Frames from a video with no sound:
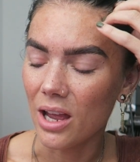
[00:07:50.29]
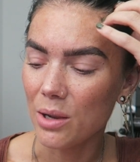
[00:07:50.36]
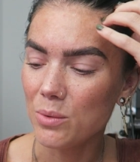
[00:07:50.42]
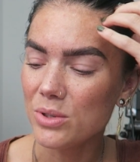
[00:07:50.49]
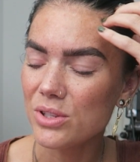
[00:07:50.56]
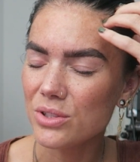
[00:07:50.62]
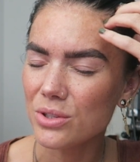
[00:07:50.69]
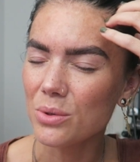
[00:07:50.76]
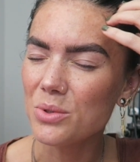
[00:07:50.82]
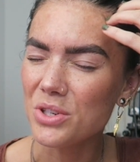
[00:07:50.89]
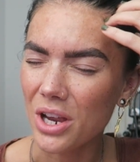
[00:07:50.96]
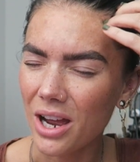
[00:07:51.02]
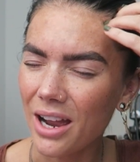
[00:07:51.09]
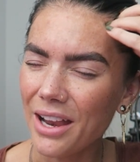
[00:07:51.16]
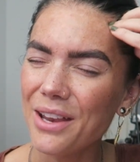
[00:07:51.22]
I was so
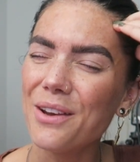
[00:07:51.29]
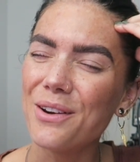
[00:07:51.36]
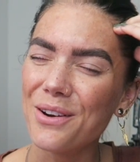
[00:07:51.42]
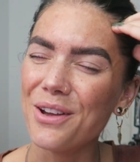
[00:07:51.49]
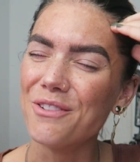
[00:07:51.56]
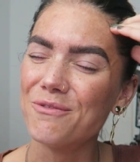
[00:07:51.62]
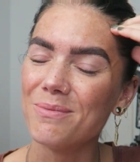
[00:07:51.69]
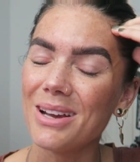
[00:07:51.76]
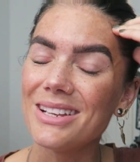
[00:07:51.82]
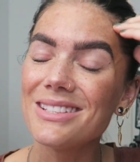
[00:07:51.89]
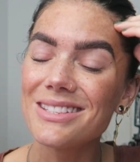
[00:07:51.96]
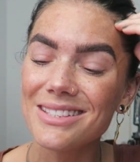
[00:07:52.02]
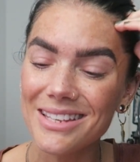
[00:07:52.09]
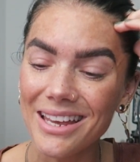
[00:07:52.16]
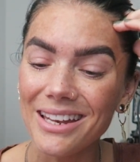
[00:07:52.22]
tired of my
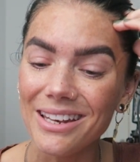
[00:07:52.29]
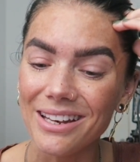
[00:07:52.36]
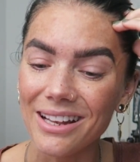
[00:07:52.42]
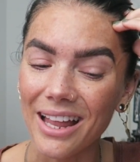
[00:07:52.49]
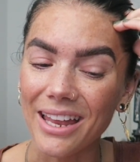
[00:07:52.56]
skin.